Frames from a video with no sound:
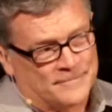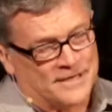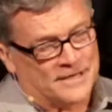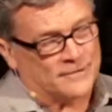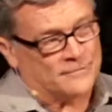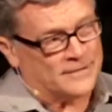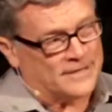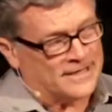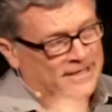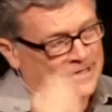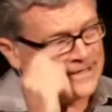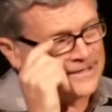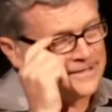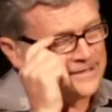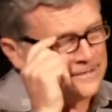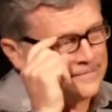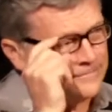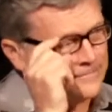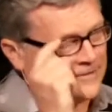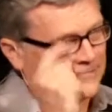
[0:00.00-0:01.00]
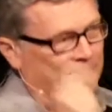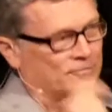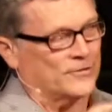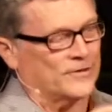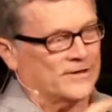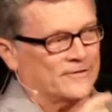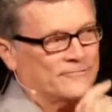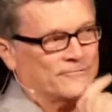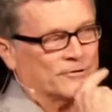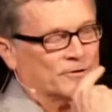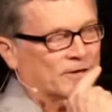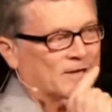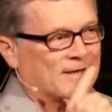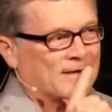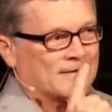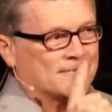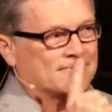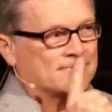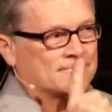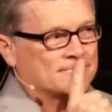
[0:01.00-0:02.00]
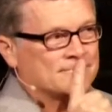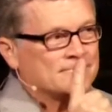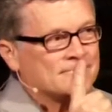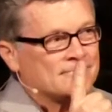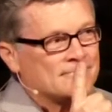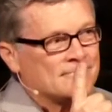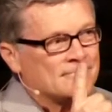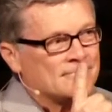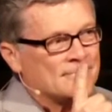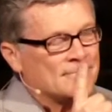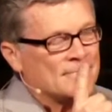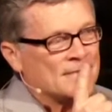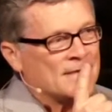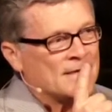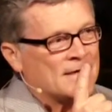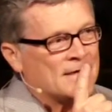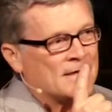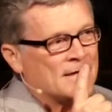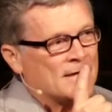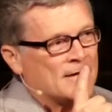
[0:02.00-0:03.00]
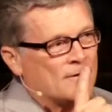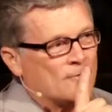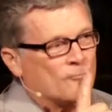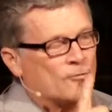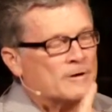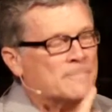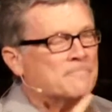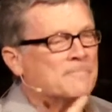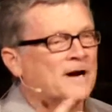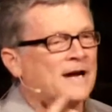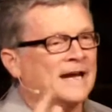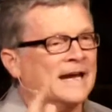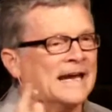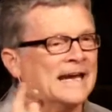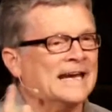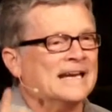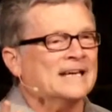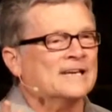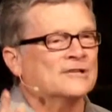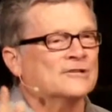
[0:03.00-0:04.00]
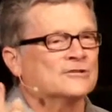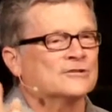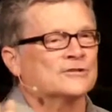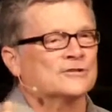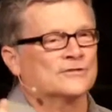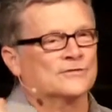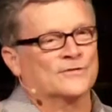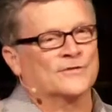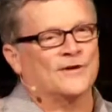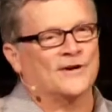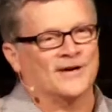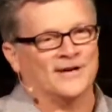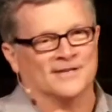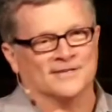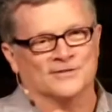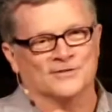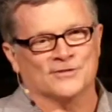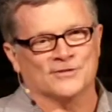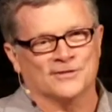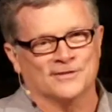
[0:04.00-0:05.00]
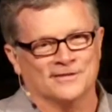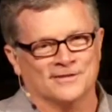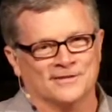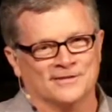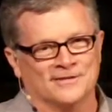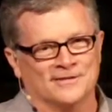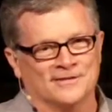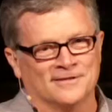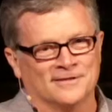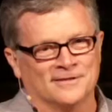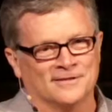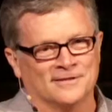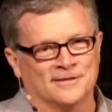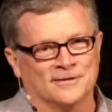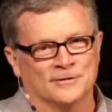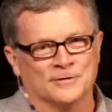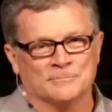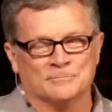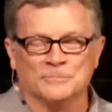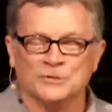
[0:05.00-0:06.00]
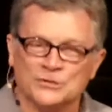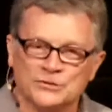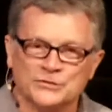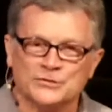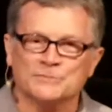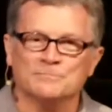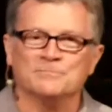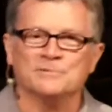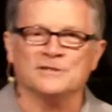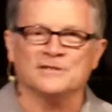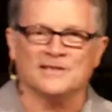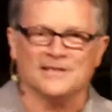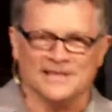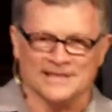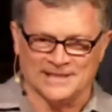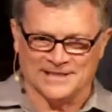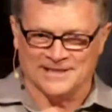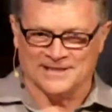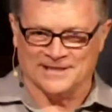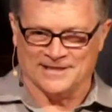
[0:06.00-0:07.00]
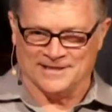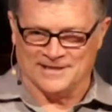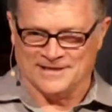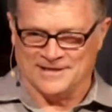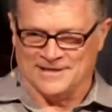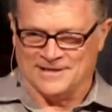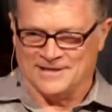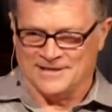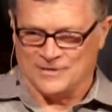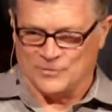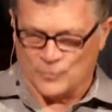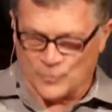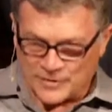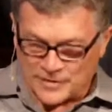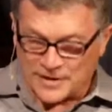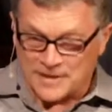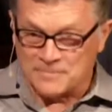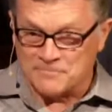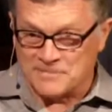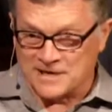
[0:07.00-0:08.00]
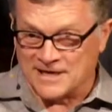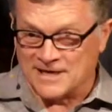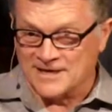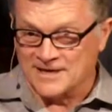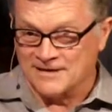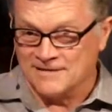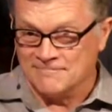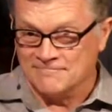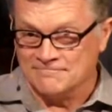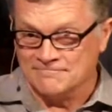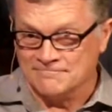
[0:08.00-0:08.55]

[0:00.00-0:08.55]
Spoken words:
By the way, before I forget, when my anxious thoughts multiply within me,